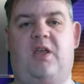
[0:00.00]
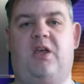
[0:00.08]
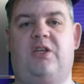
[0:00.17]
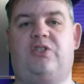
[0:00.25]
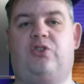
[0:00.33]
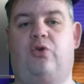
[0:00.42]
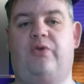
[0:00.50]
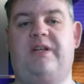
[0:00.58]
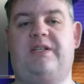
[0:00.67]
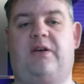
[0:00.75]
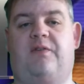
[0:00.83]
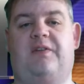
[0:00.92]
Stories
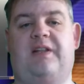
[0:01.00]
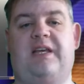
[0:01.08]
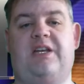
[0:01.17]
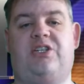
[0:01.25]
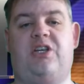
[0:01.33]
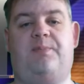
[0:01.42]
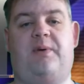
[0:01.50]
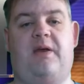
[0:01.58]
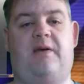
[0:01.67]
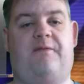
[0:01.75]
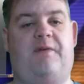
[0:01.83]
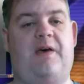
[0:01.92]
of leadership,
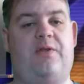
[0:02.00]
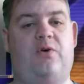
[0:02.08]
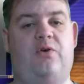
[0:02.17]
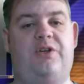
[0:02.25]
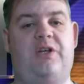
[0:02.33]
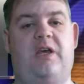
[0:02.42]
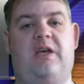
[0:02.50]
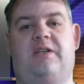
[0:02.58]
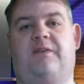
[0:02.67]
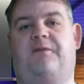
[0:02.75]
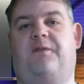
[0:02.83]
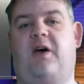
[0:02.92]
fatherhood,
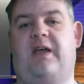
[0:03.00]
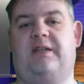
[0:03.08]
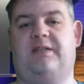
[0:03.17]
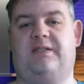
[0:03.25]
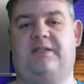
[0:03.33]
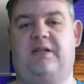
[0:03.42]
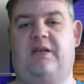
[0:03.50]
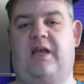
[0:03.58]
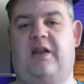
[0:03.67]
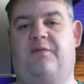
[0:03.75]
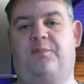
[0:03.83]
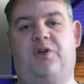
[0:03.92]
defiance,
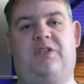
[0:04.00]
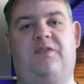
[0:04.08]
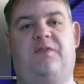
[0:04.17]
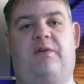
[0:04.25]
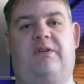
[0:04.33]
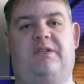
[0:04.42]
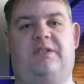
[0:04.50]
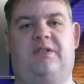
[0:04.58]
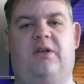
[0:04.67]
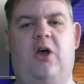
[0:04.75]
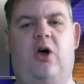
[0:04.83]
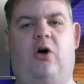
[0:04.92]
and of perseverance,
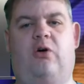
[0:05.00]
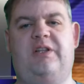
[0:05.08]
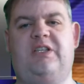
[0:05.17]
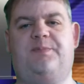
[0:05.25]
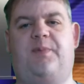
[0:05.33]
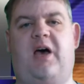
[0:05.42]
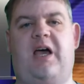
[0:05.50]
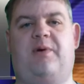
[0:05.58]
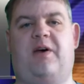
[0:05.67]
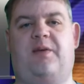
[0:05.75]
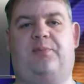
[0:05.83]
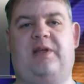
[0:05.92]
all inspired
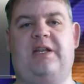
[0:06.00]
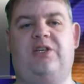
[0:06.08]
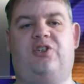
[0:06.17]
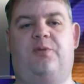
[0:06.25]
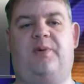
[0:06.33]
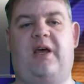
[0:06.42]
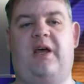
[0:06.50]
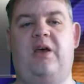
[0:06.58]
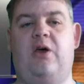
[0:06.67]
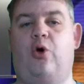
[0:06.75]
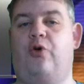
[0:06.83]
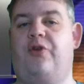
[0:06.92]
by the planet Jupiter
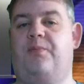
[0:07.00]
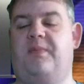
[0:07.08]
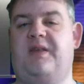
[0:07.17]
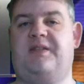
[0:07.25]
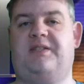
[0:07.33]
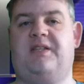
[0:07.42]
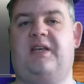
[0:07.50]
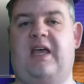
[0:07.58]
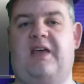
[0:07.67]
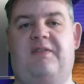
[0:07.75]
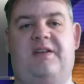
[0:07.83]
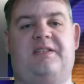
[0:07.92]
or the myths that
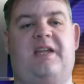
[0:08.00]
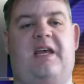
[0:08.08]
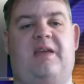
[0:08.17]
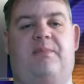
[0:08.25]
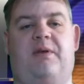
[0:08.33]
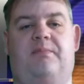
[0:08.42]
gave it its name.